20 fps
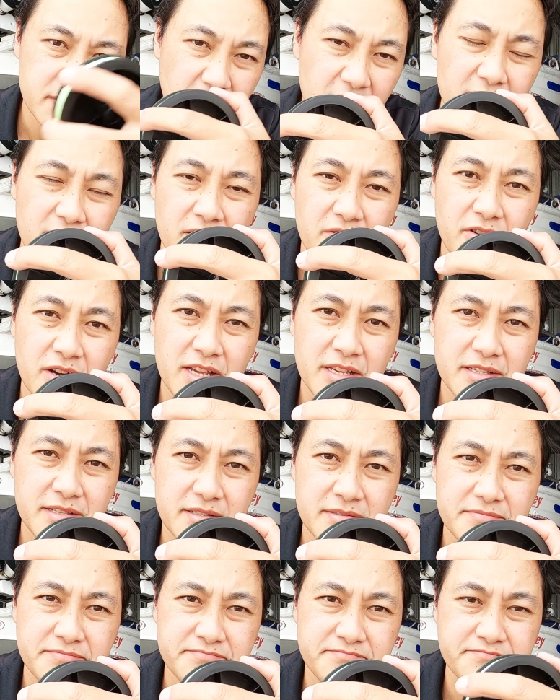in the
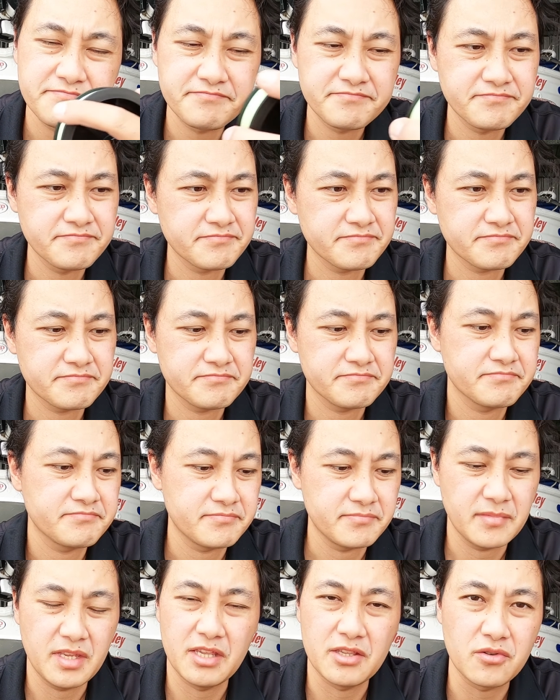creeks,
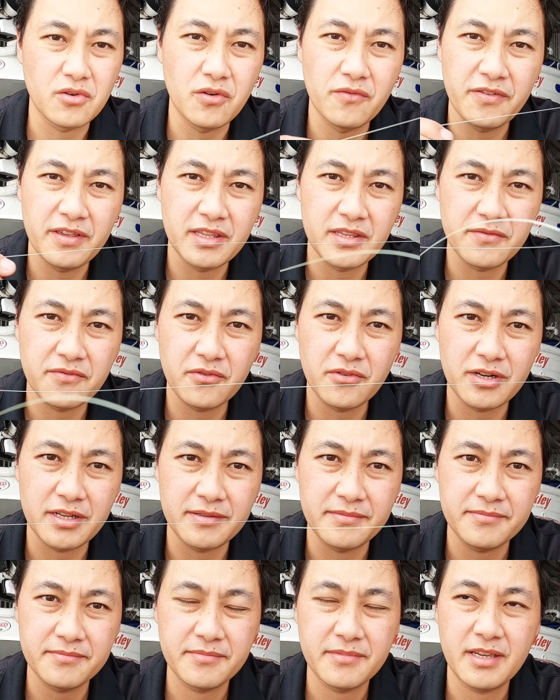it's all Fins
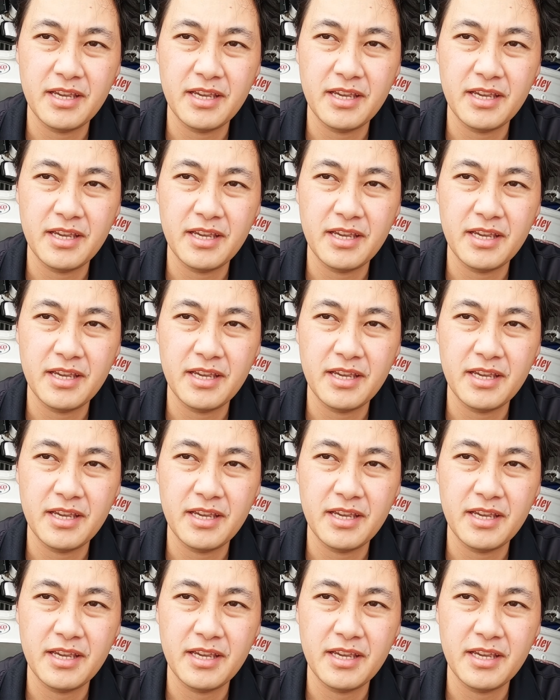40.